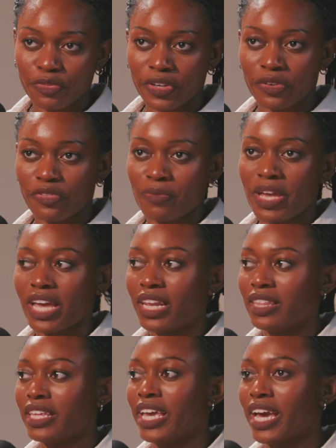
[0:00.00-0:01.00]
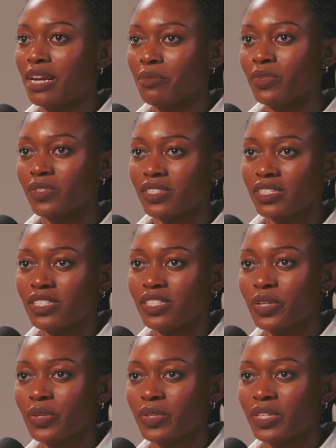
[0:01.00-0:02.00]
fear of man in the animals. And
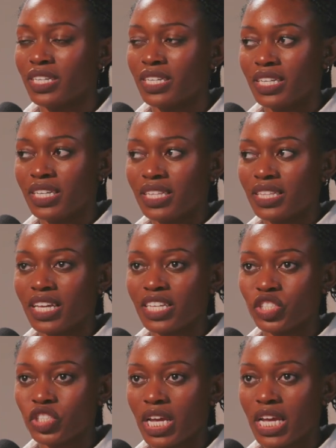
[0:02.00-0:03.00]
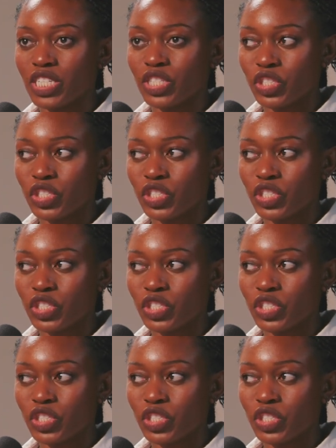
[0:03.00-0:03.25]
so things changed.